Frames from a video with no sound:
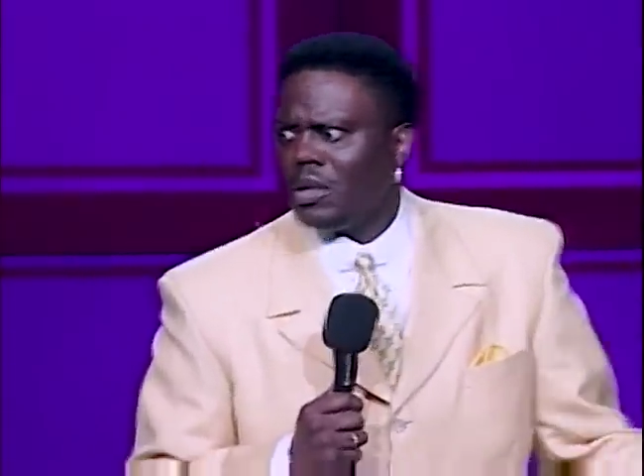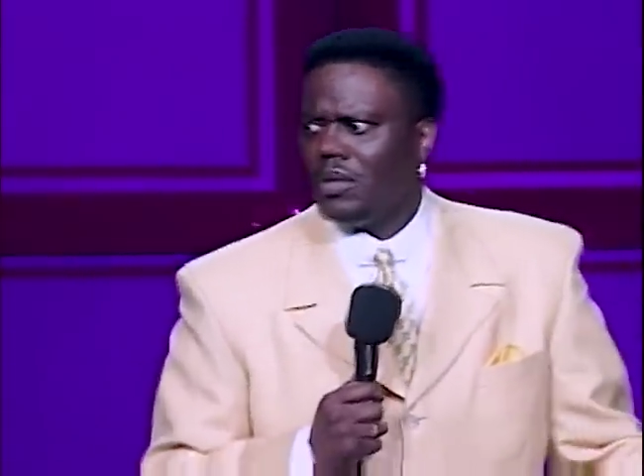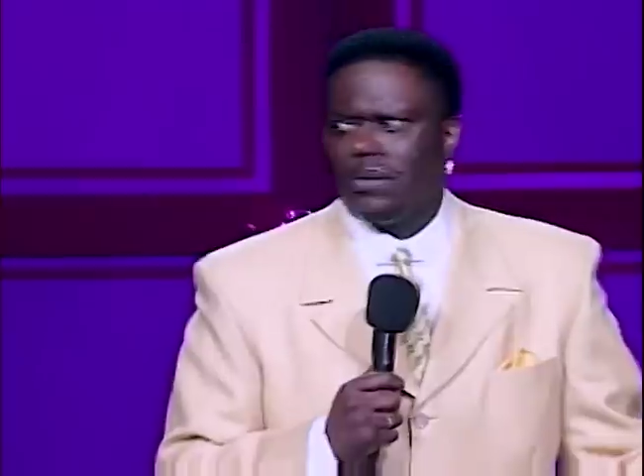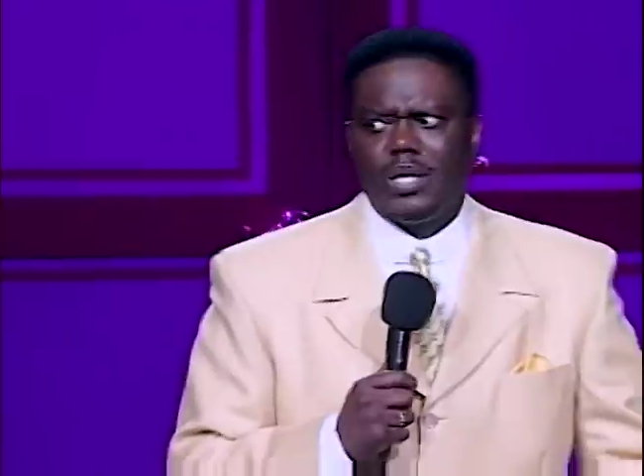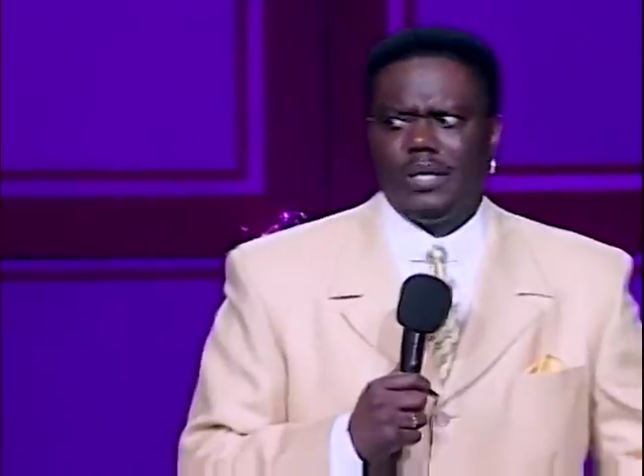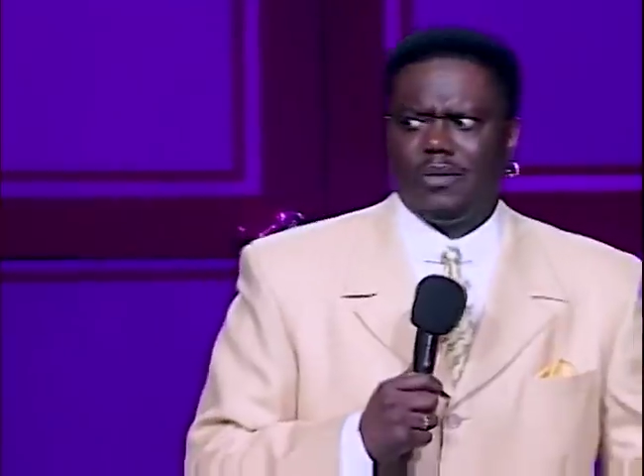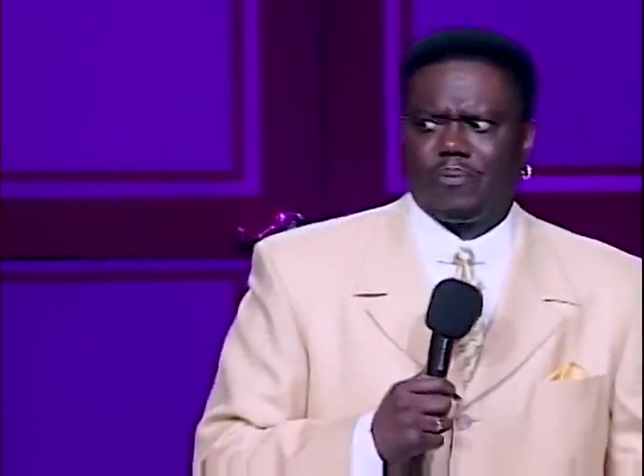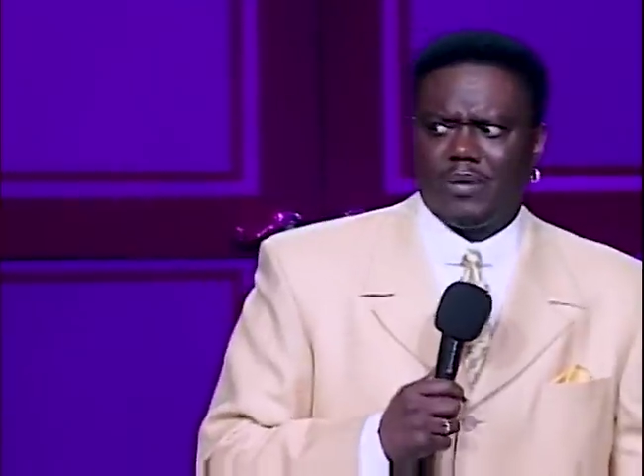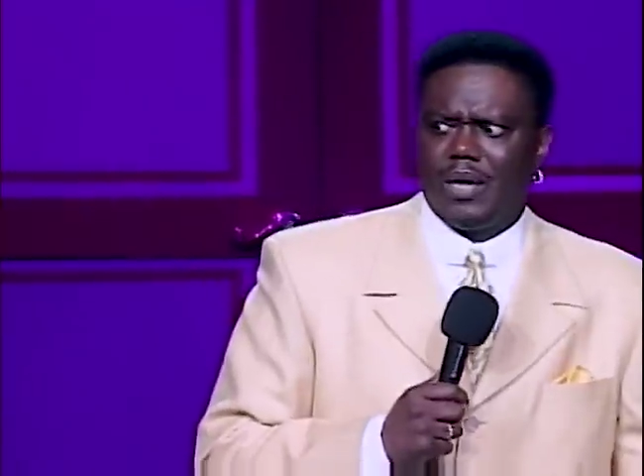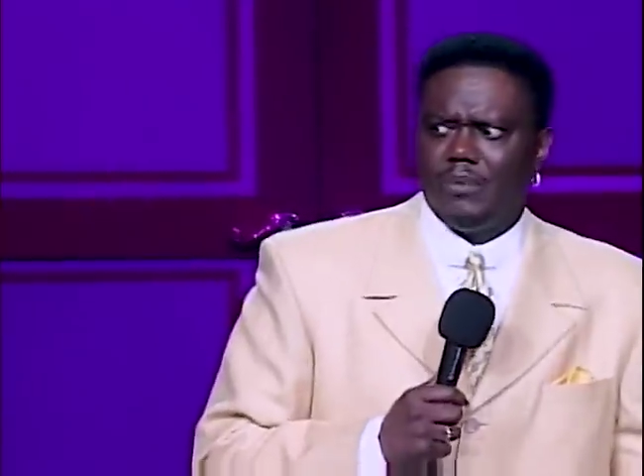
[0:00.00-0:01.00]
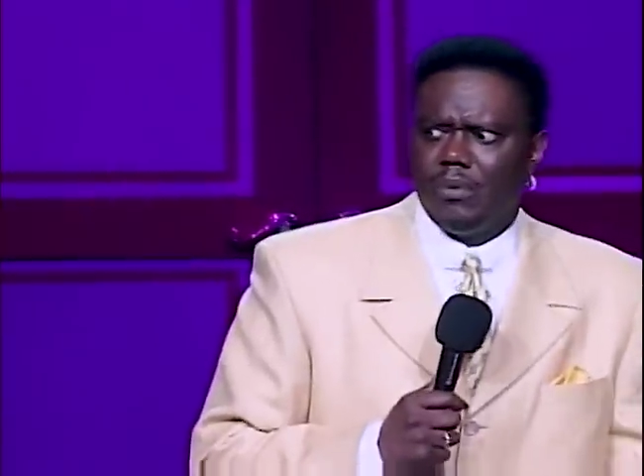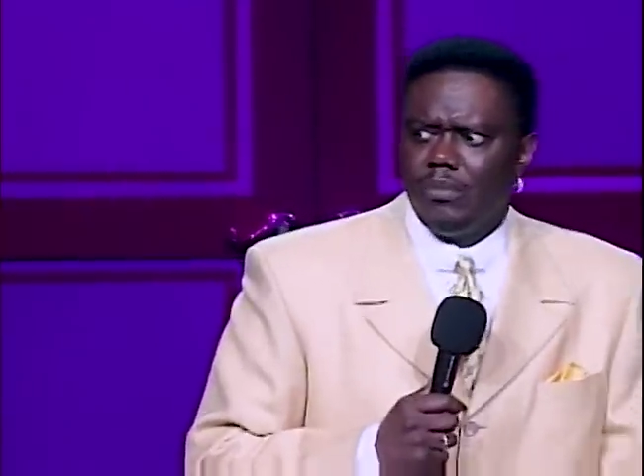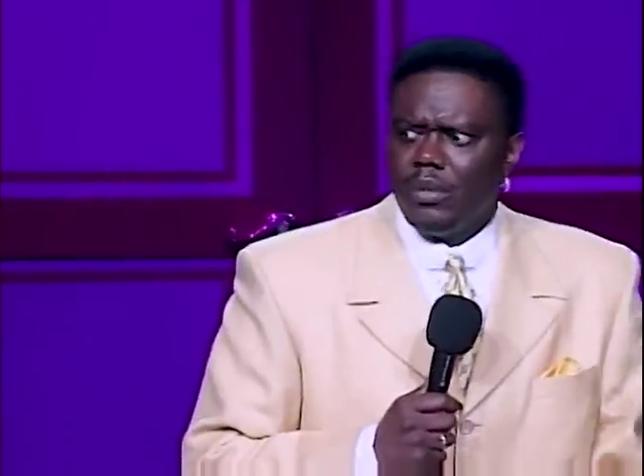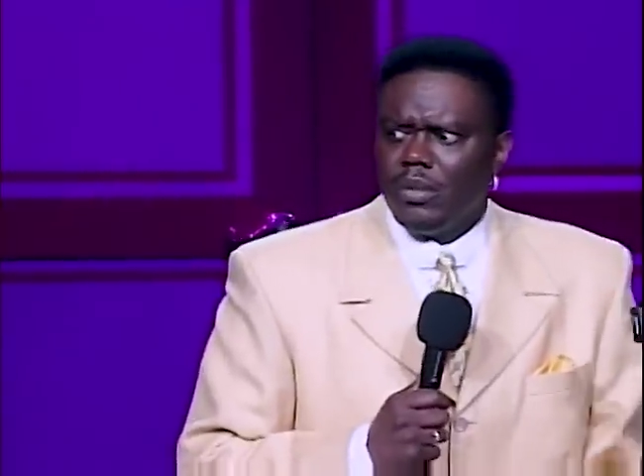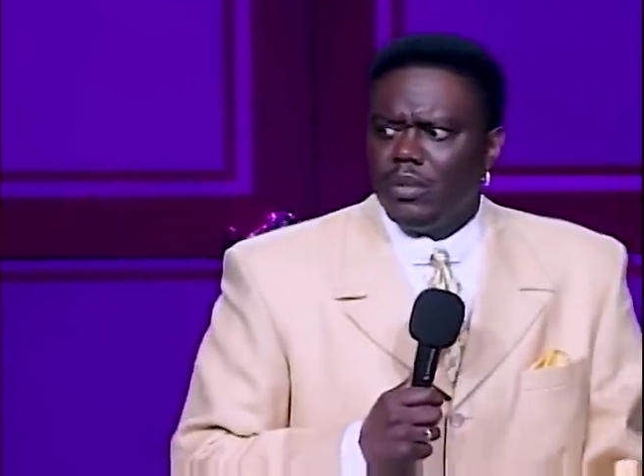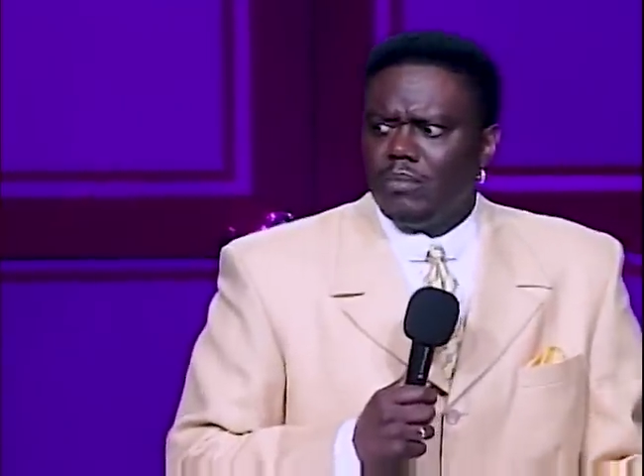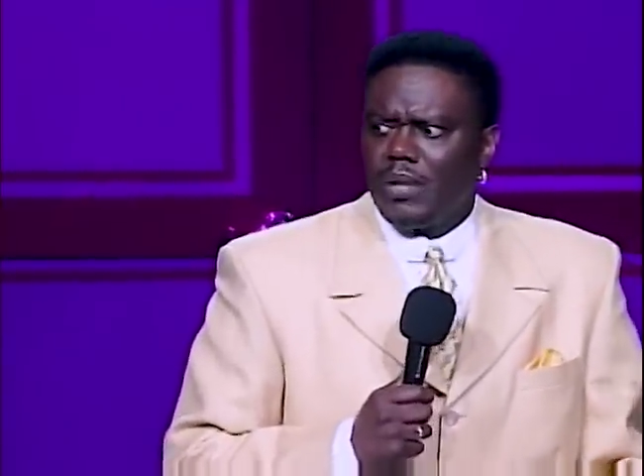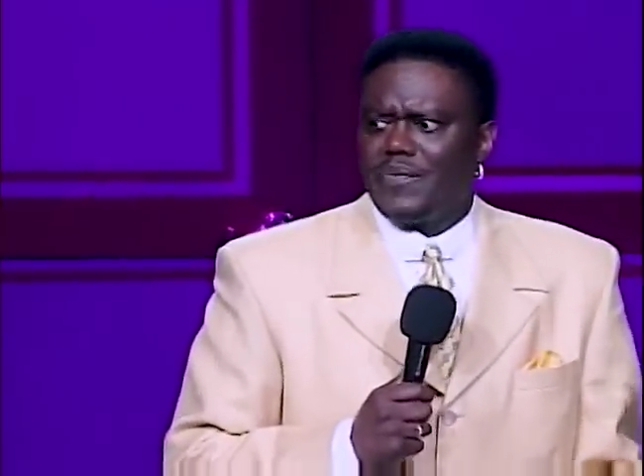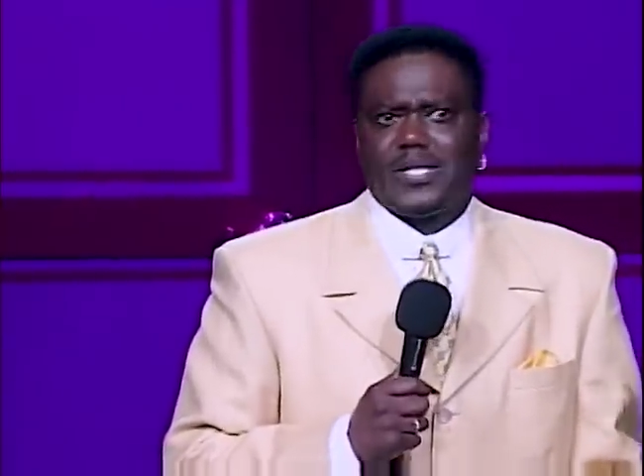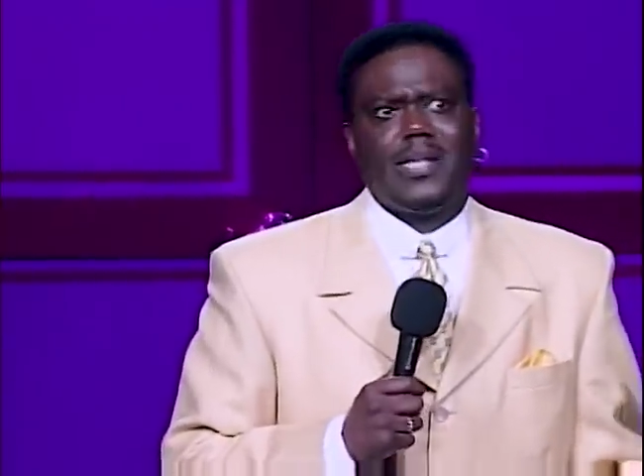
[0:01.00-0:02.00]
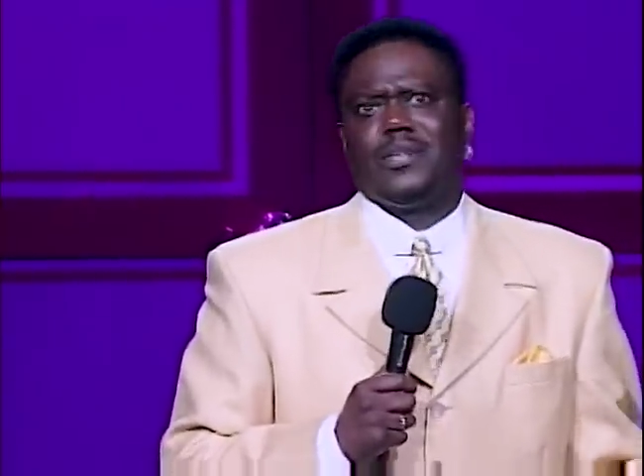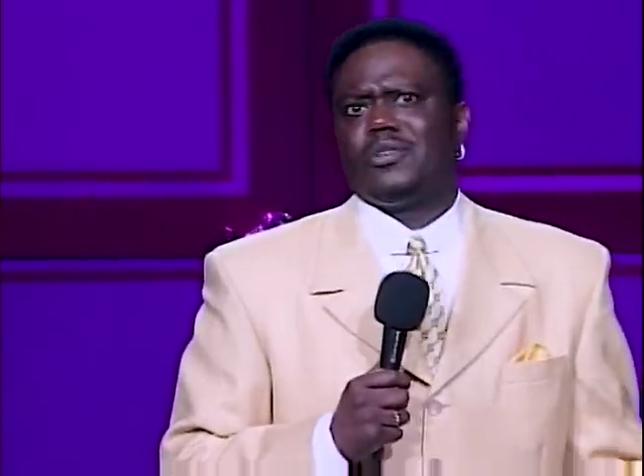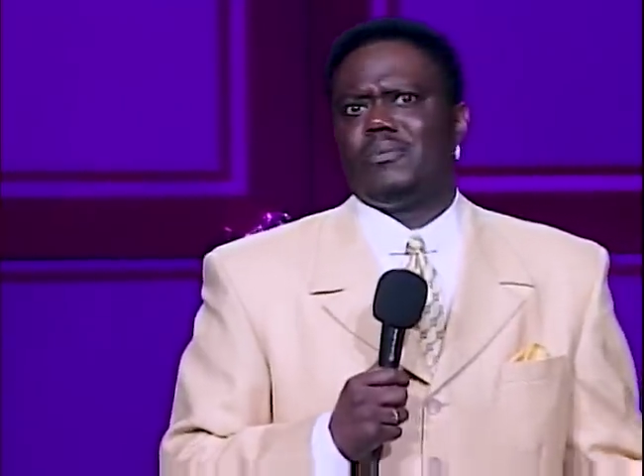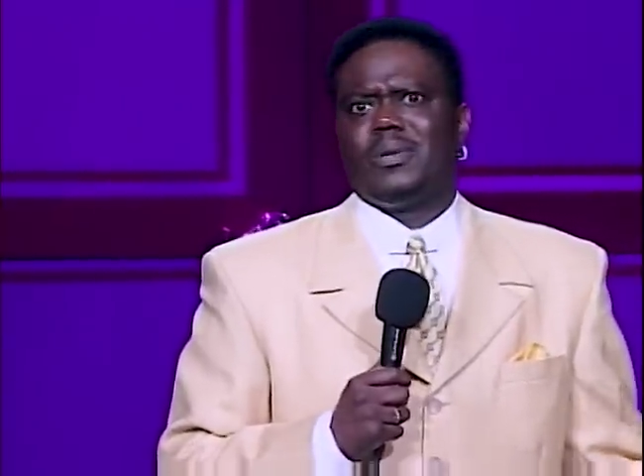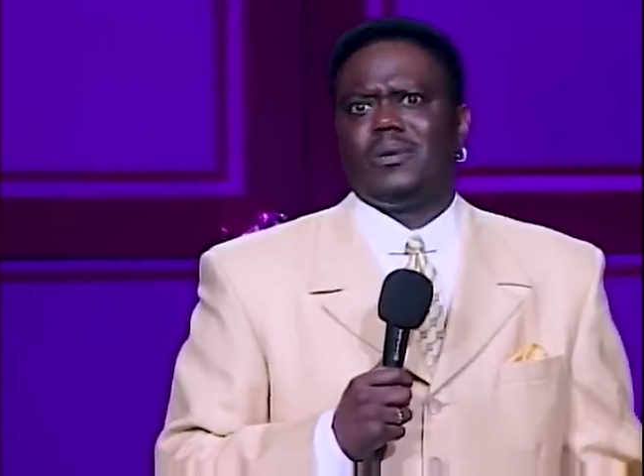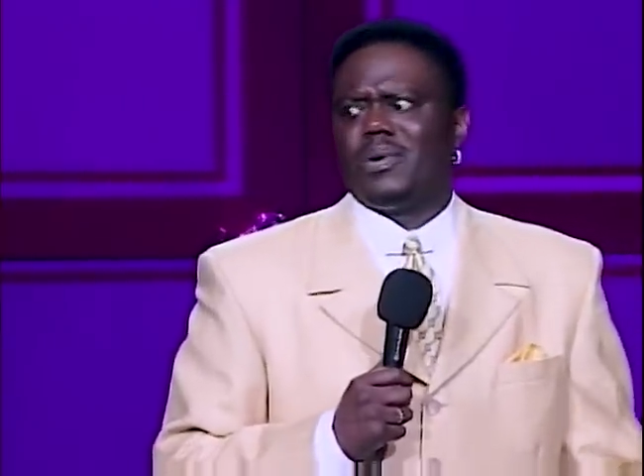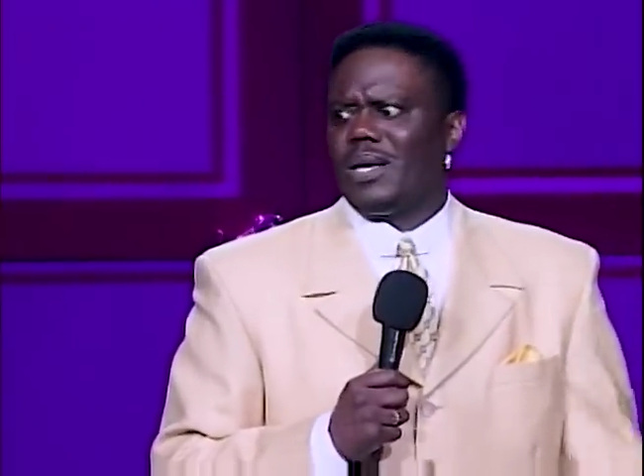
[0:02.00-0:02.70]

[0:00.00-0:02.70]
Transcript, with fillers: You know, he ain't no problem. But every time the doorbell